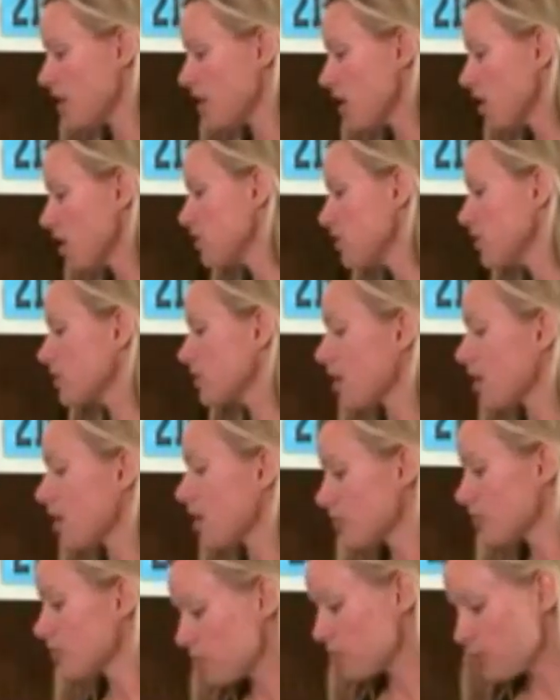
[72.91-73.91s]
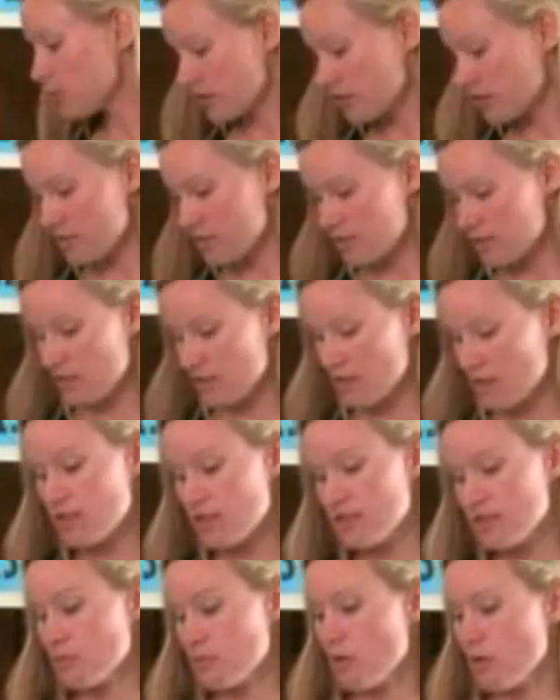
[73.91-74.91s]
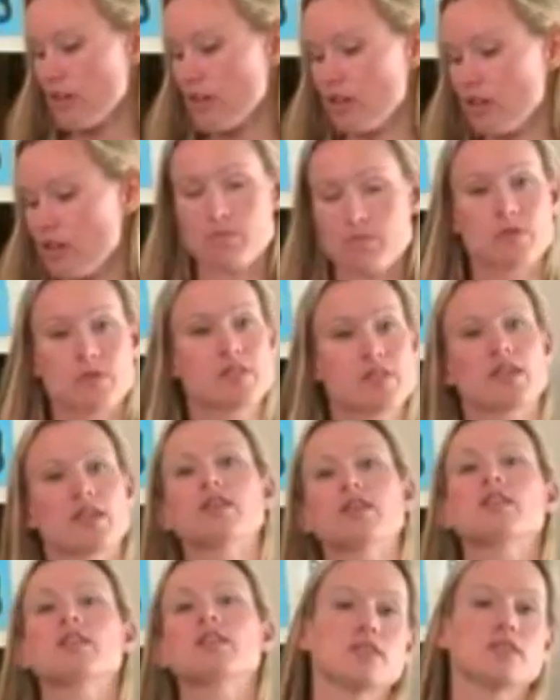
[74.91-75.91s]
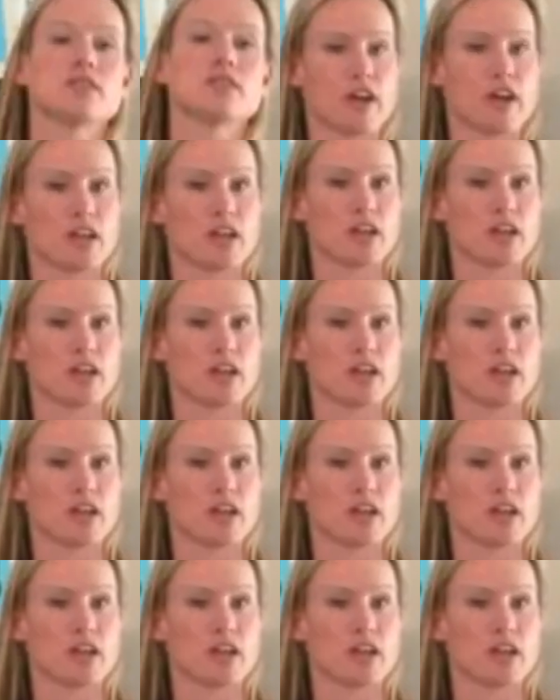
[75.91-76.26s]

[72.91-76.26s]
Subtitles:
There are a lot of books. This one in particular is very